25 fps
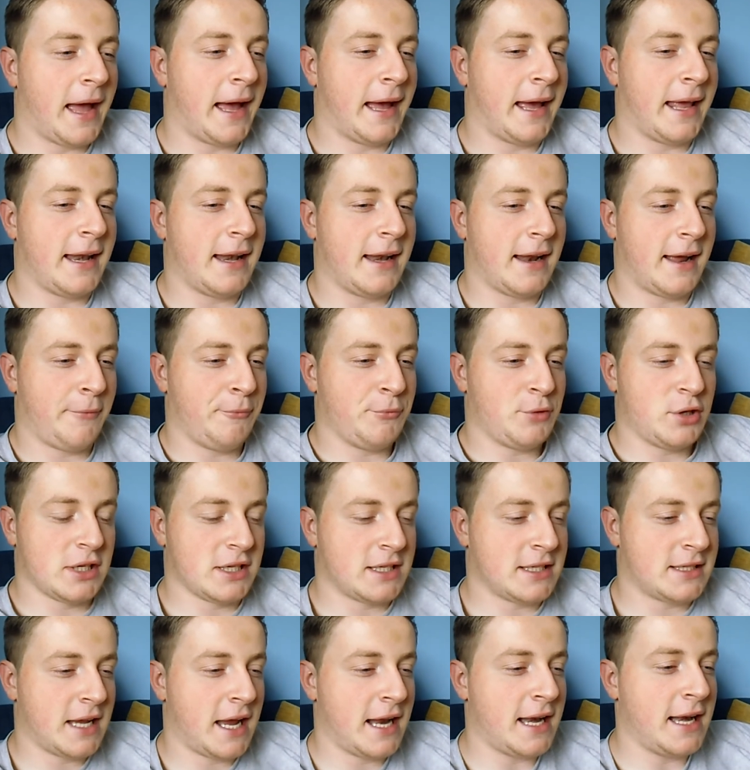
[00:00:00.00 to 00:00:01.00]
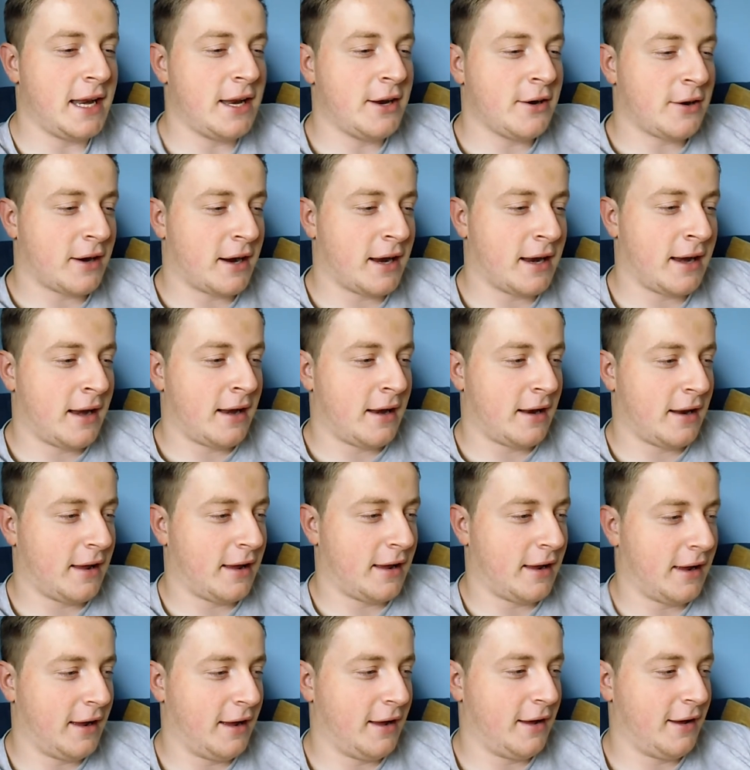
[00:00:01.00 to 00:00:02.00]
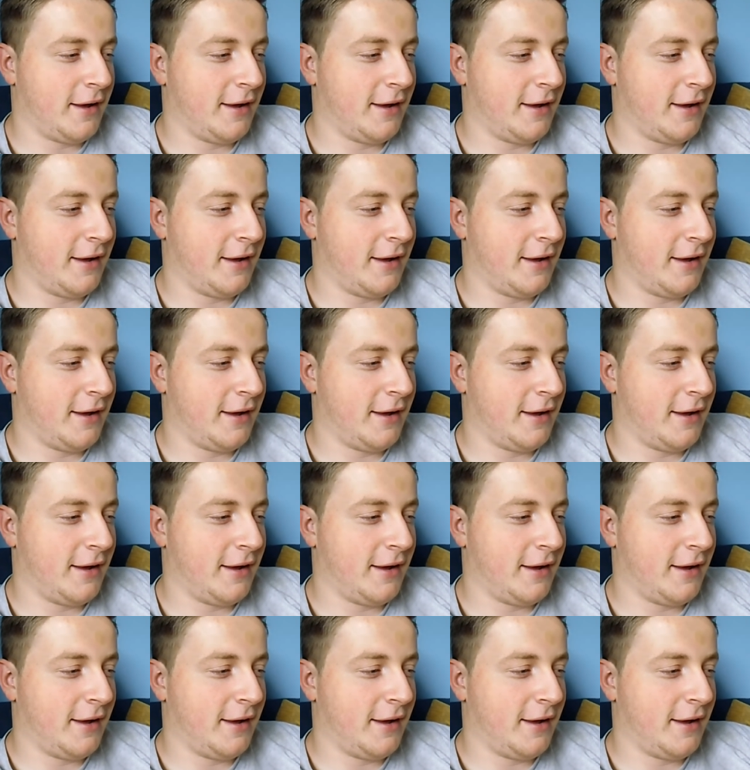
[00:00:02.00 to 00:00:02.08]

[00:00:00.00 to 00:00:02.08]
and I'm just sitting here, and